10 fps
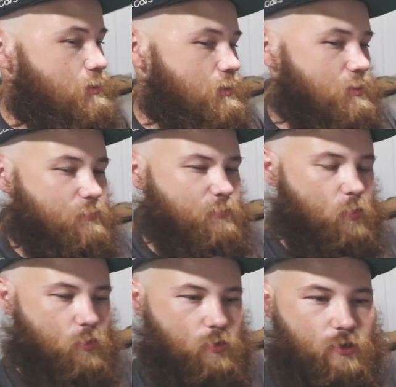system
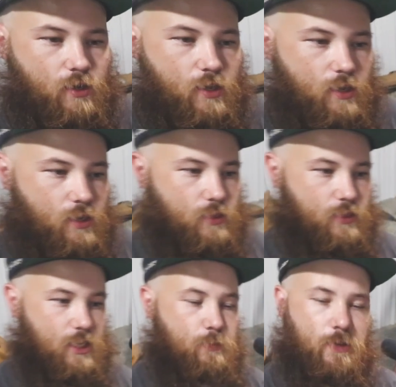for
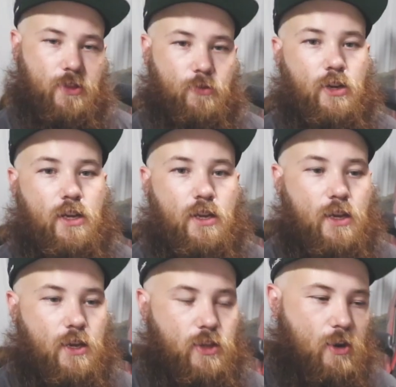the EP3
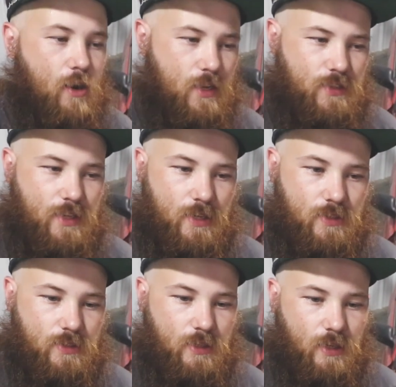and the
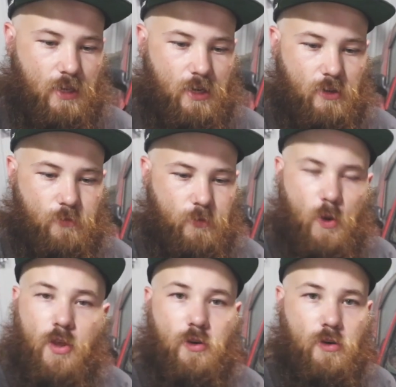RSX and a
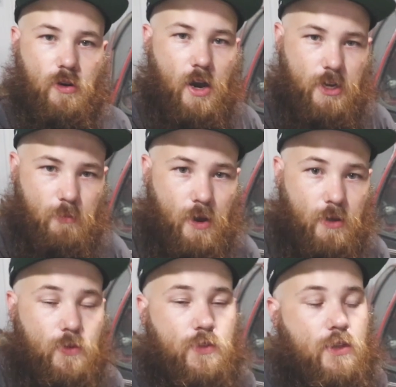few other Honda
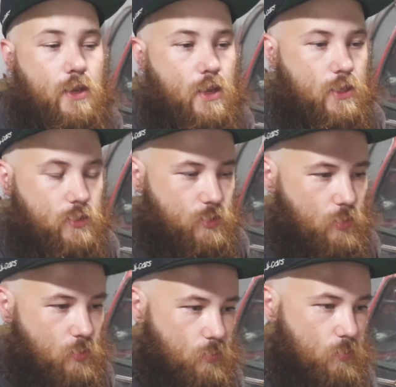models.
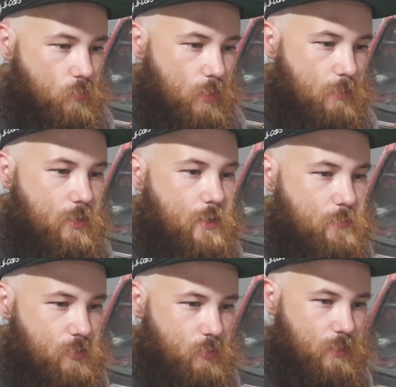So what I'm going to end
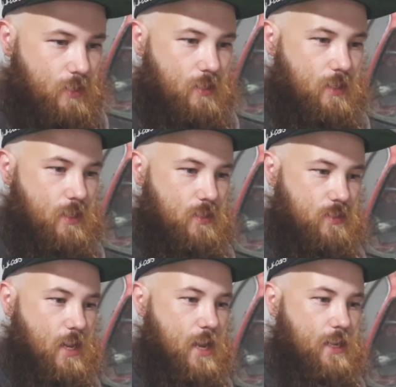up doing
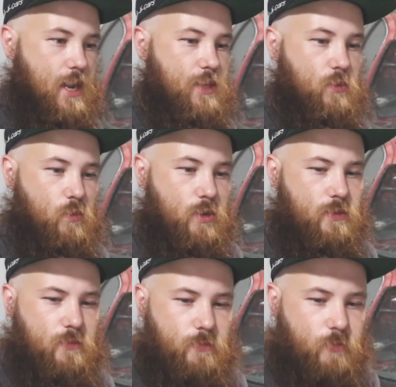is, I got the
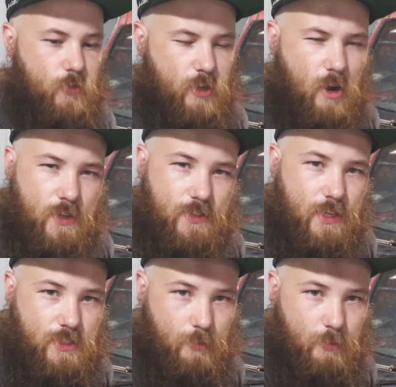one for the RSX,